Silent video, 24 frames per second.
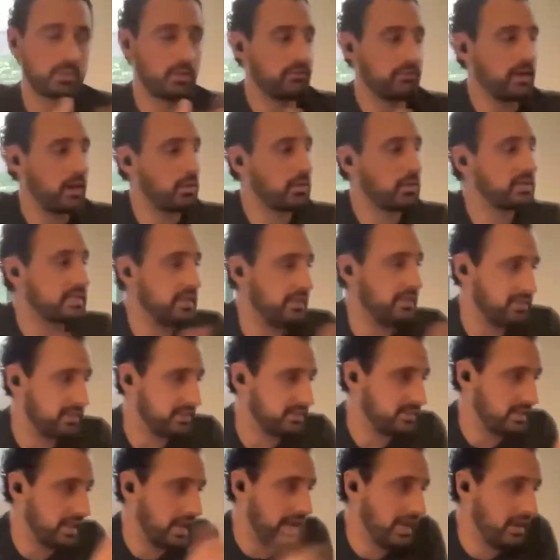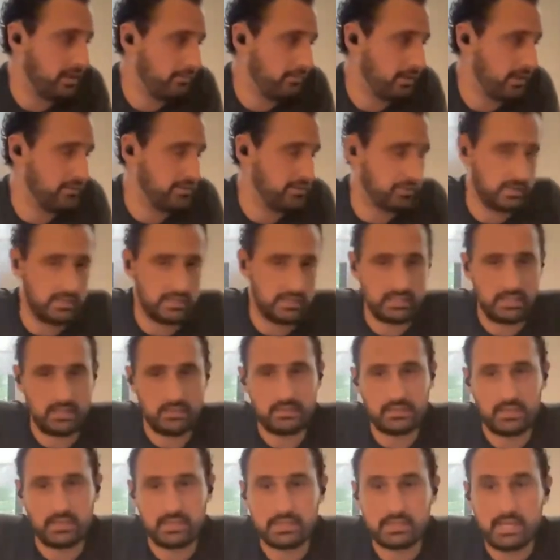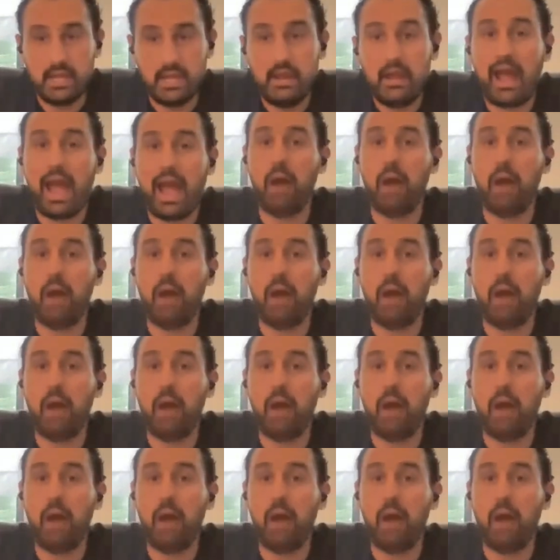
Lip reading: So if I were to set this at 85 degrees Celsius,